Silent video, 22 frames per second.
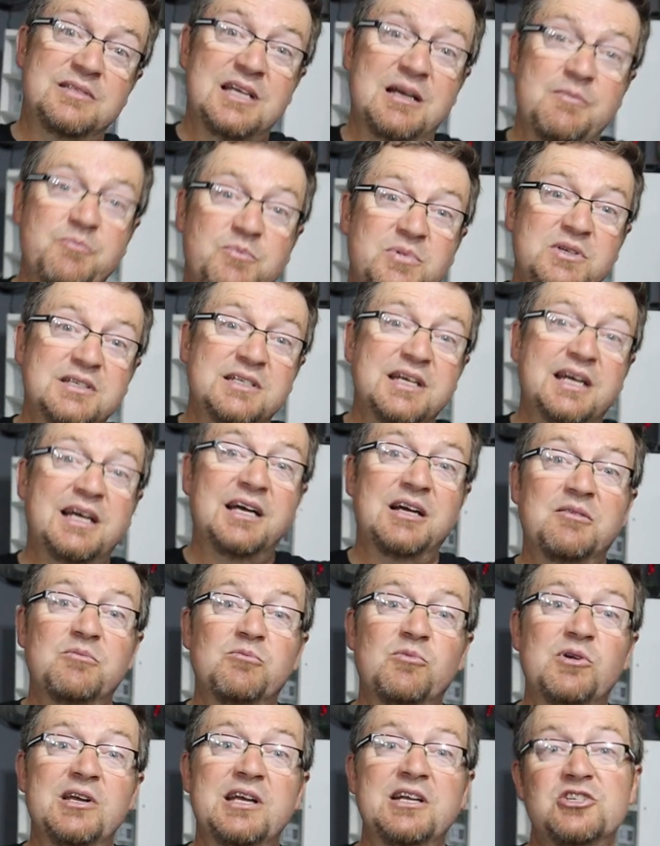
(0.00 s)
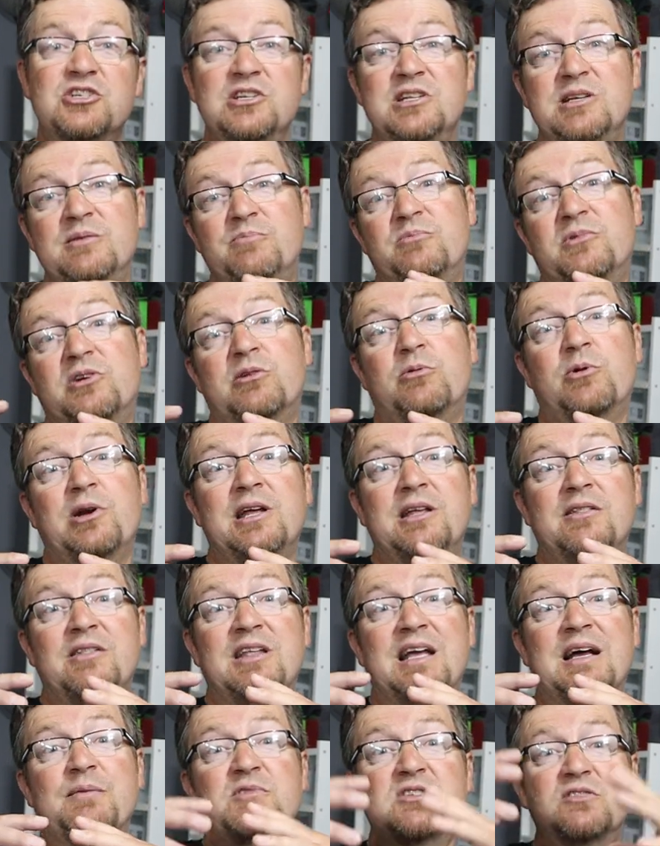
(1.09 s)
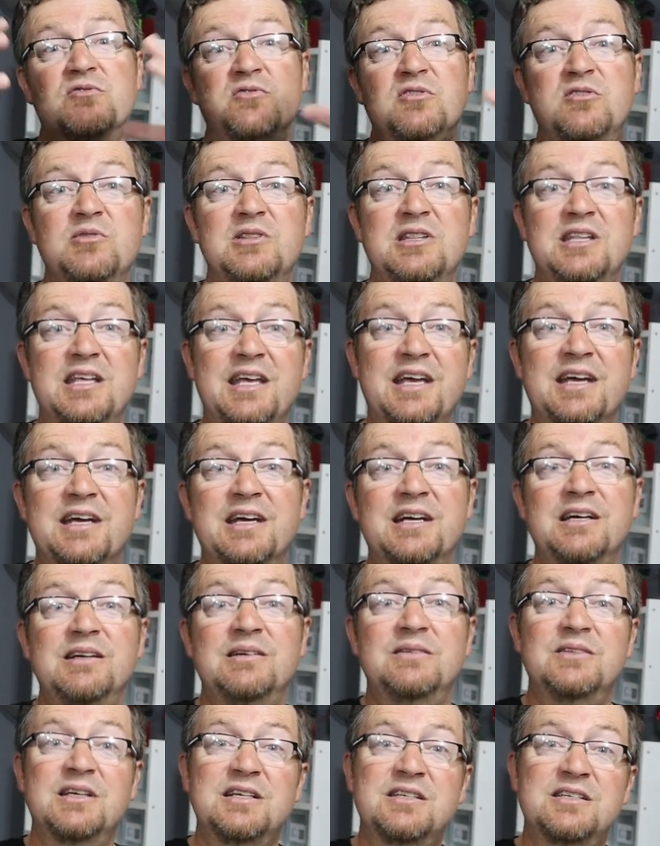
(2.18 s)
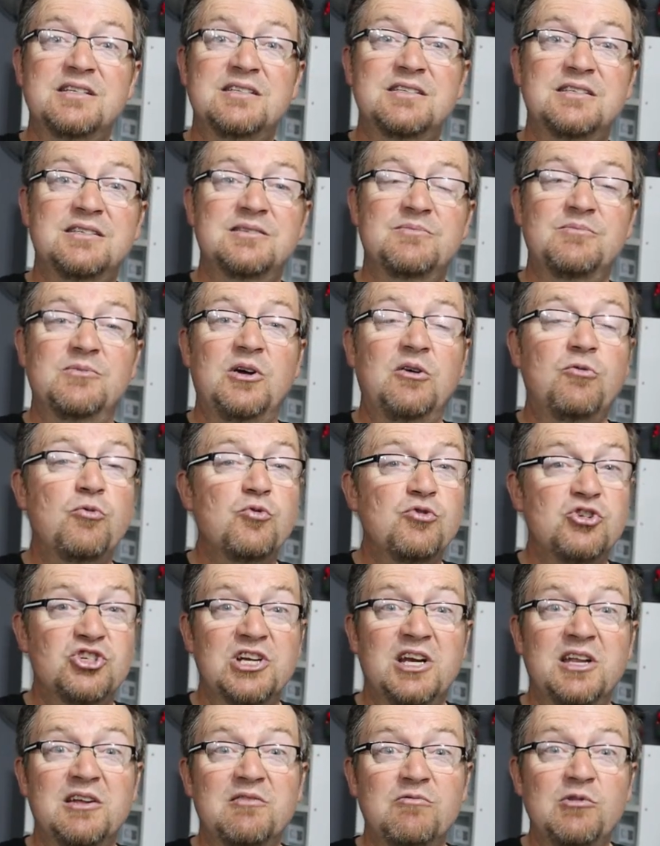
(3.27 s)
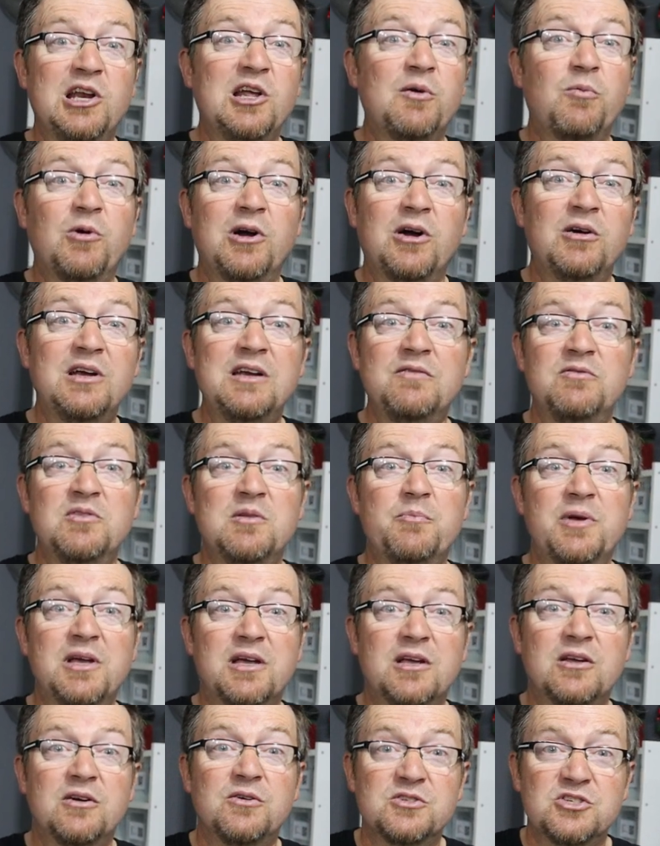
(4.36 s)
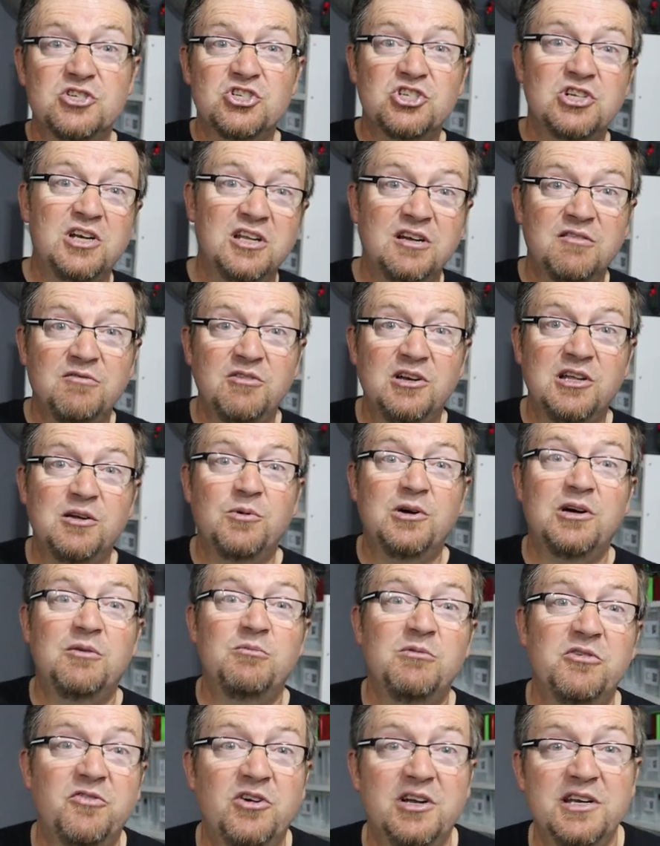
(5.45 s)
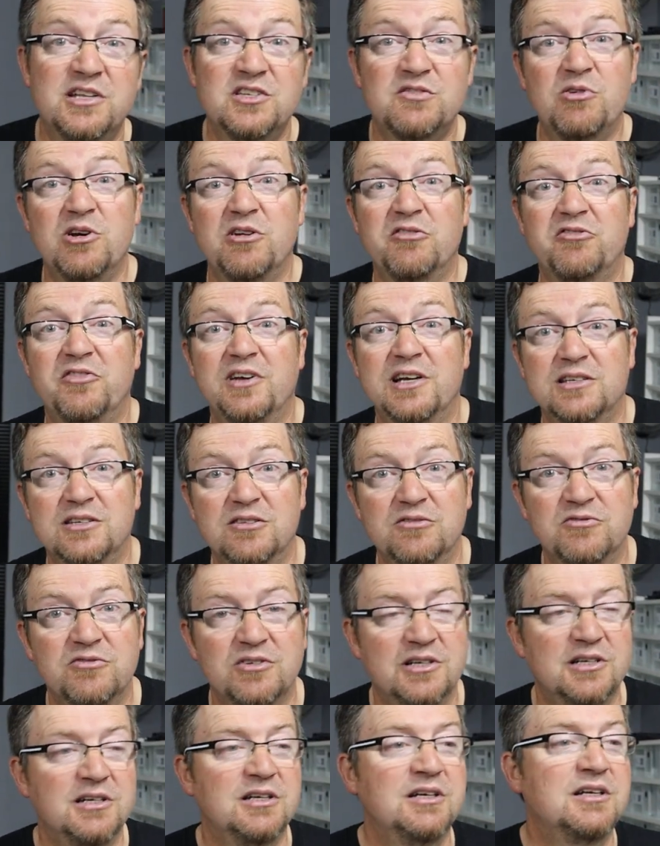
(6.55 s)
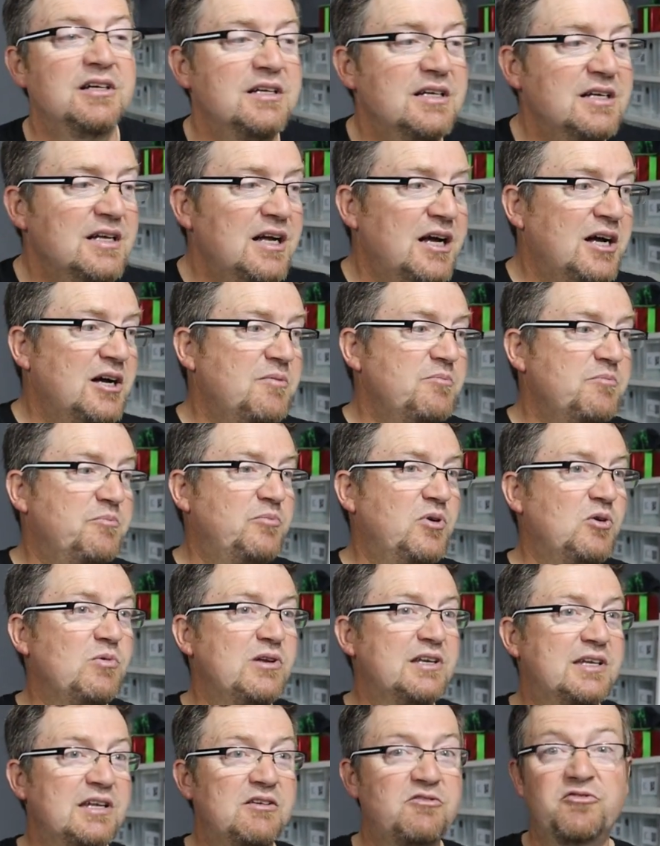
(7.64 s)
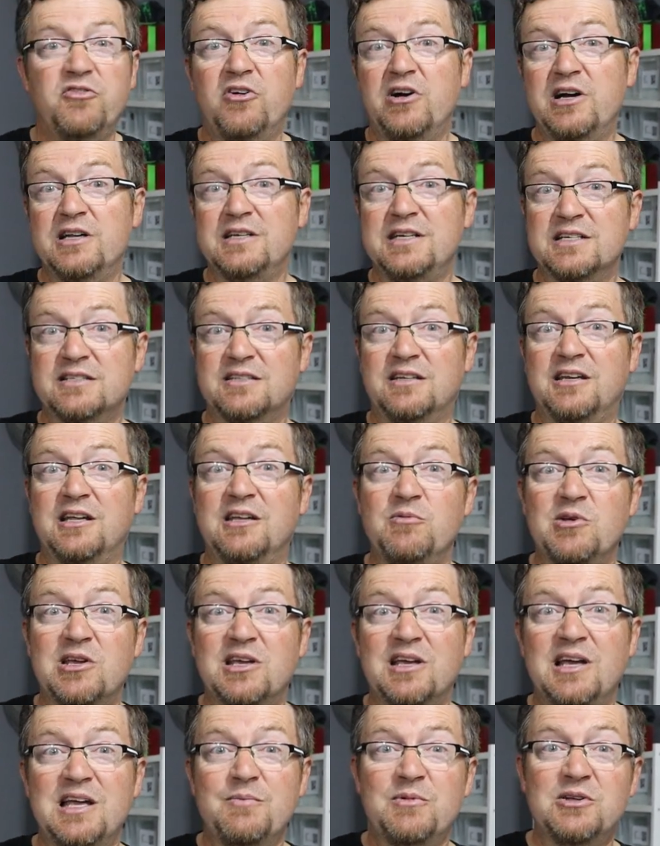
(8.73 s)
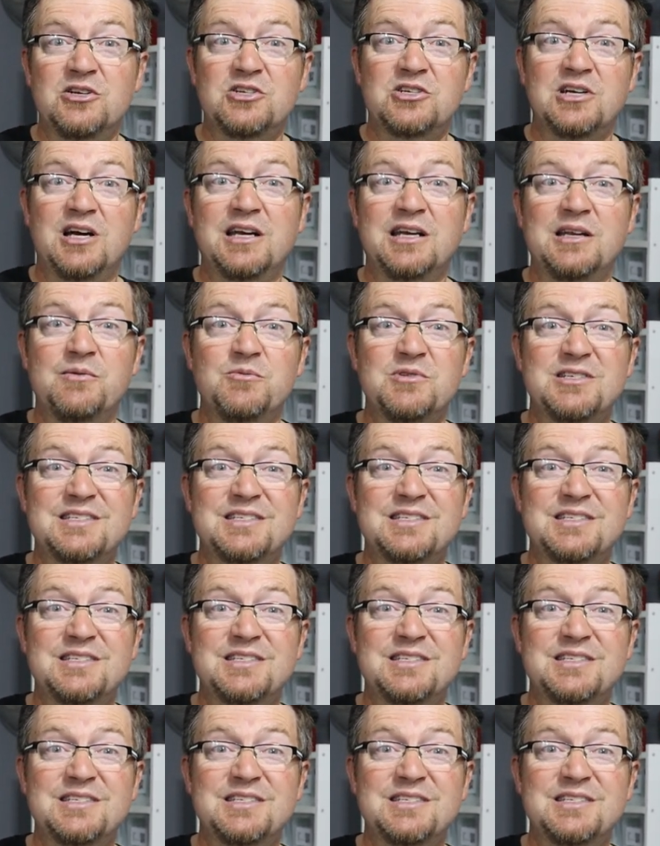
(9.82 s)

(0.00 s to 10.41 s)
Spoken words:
dampened down, we actually create the atmosphere in the air, and they just are all shedding really well. Even the big girls are shedding really well. We find it's very effective. But we did find yesterday we came in, Jared, and it